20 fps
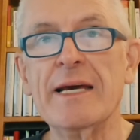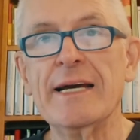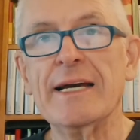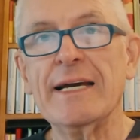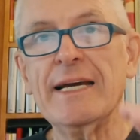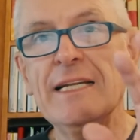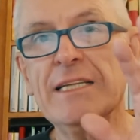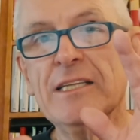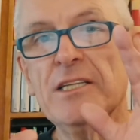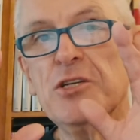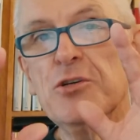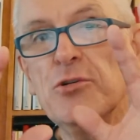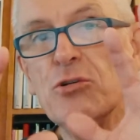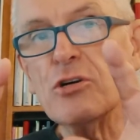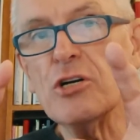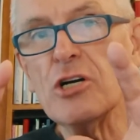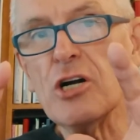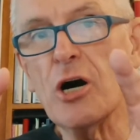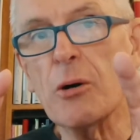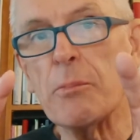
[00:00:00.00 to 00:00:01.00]
In
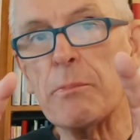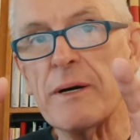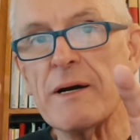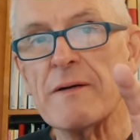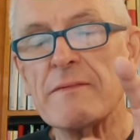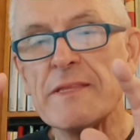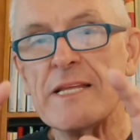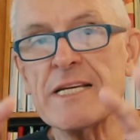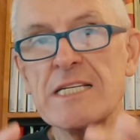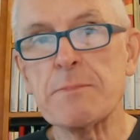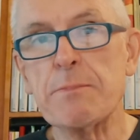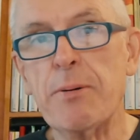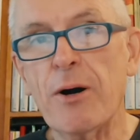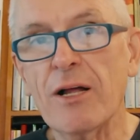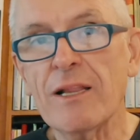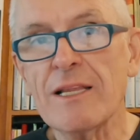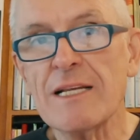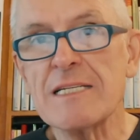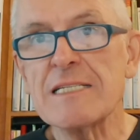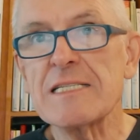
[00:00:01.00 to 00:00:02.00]
Europe, this
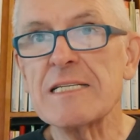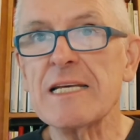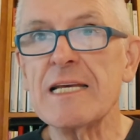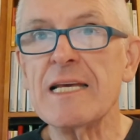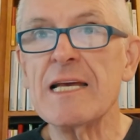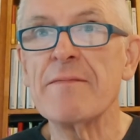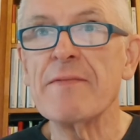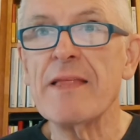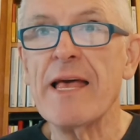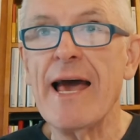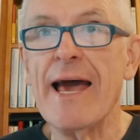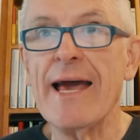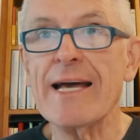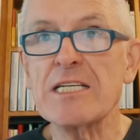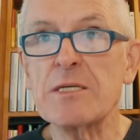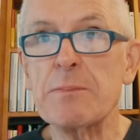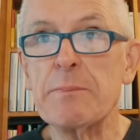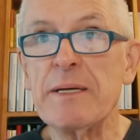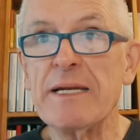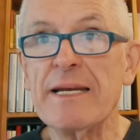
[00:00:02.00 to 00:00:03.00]
policy
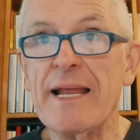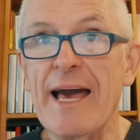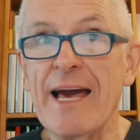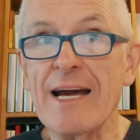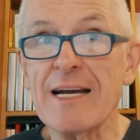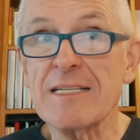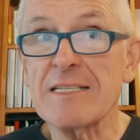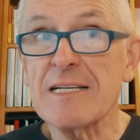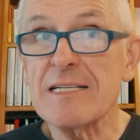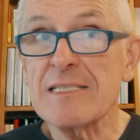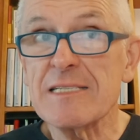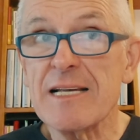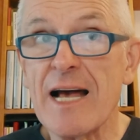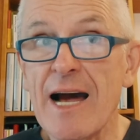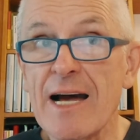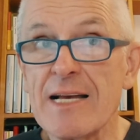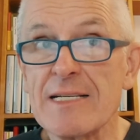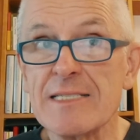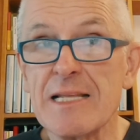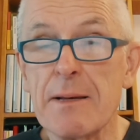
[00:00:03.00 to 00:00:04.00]
has been
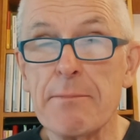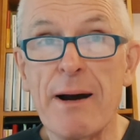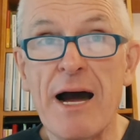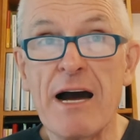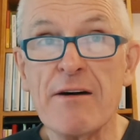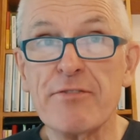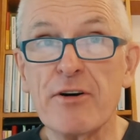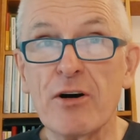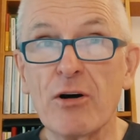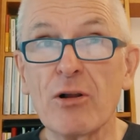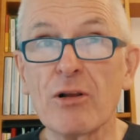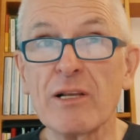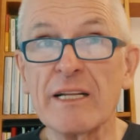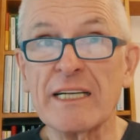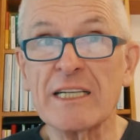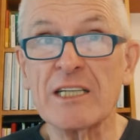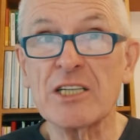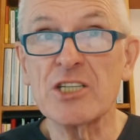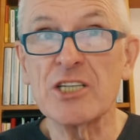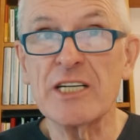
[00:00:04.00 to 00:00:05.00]
exercised above all
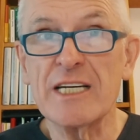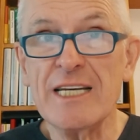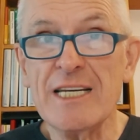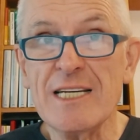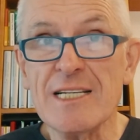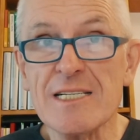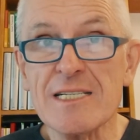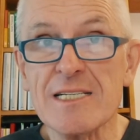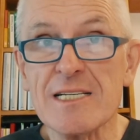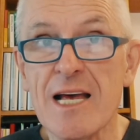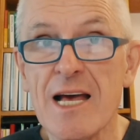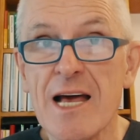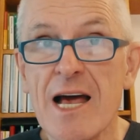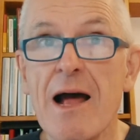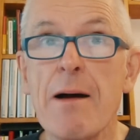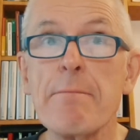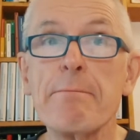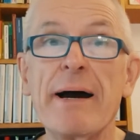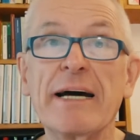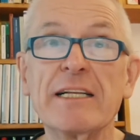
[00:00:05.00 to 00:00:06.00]
in Greece
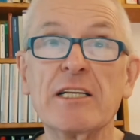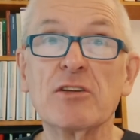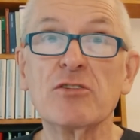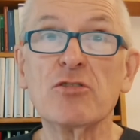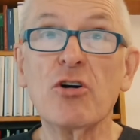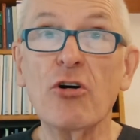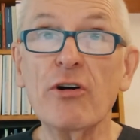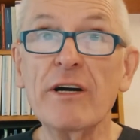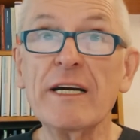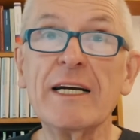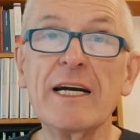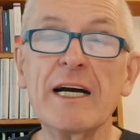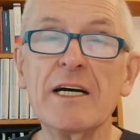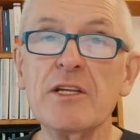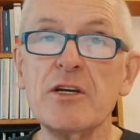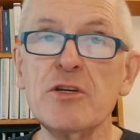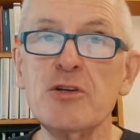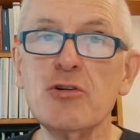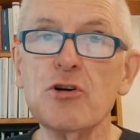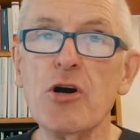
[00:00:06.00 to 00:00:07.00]
by the Troika,
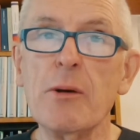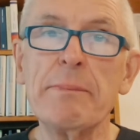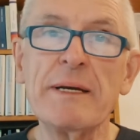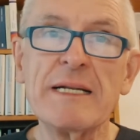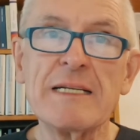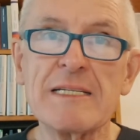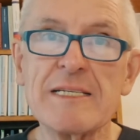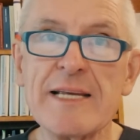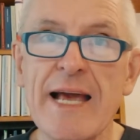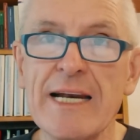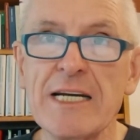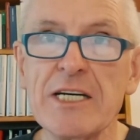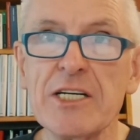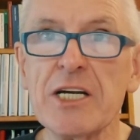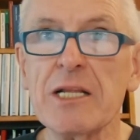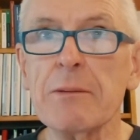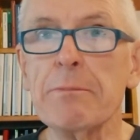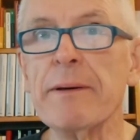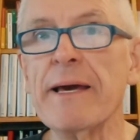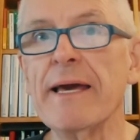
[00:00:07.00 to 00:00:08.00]
the European
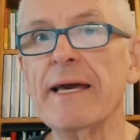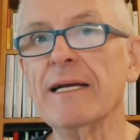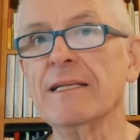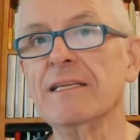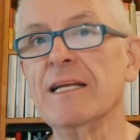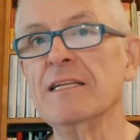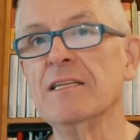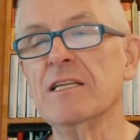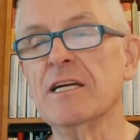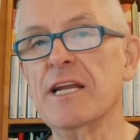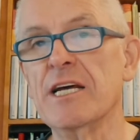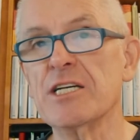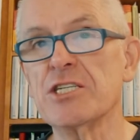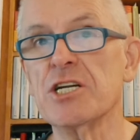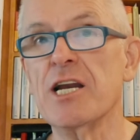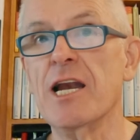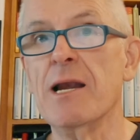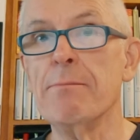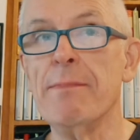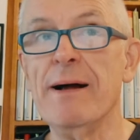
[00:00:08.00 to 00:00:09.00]
Central Bank, the
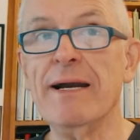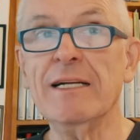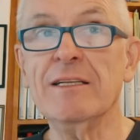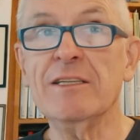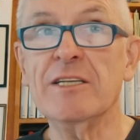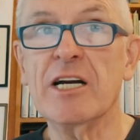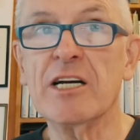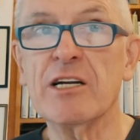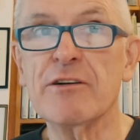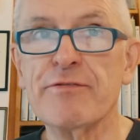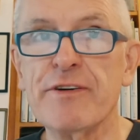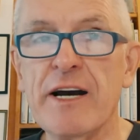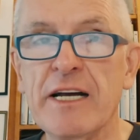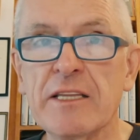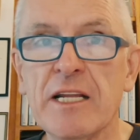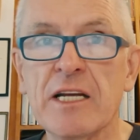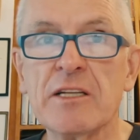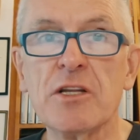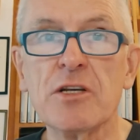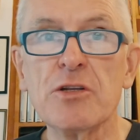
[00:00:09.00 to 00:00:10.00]
International Monetary
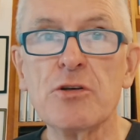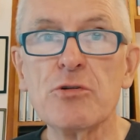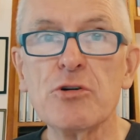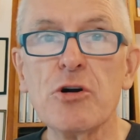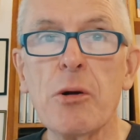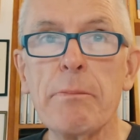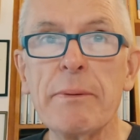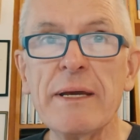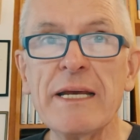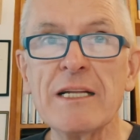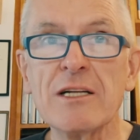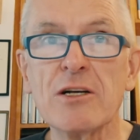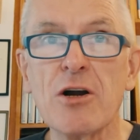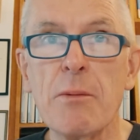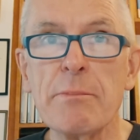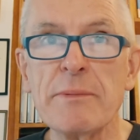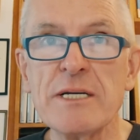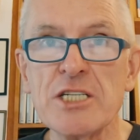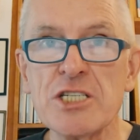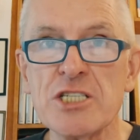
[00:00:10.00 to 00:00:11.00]
Fund, and the European
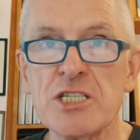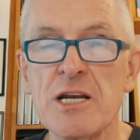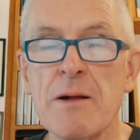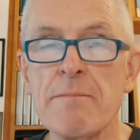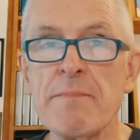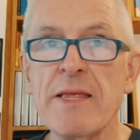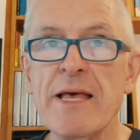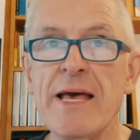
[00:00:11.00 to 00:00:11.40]
Commission.